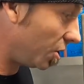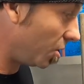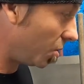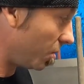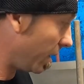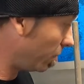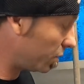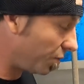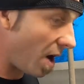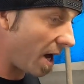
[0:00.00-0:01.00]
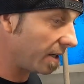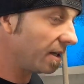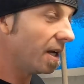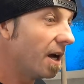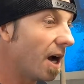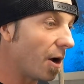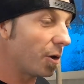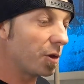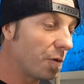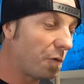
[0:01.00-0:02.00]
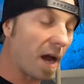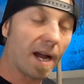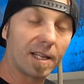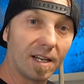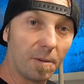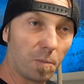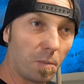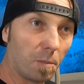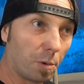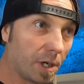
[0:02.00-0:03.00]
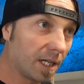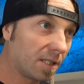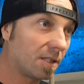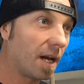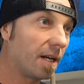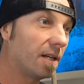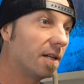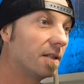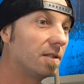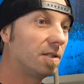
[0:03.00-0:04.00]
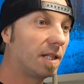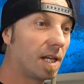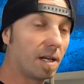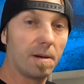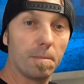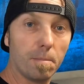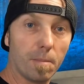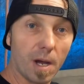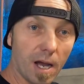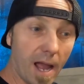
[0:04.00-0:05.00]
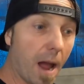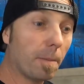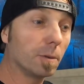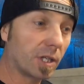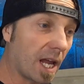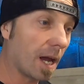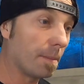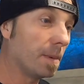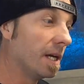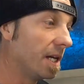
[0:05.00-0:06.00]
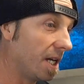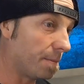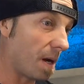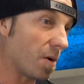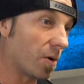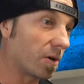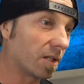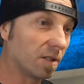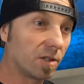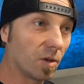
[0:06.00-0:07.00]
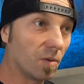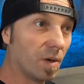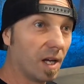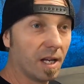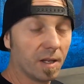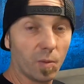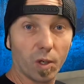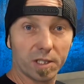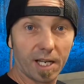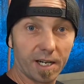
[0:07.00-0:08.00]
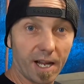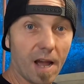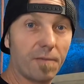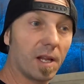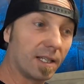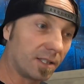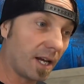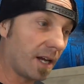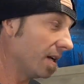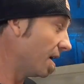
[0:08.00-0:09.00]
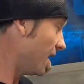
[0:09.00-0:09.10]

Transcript: 2. It was fine, other than the fact that I'm pretty excited to get uh, Happel's cam in my motor because a 110 and a half LSA,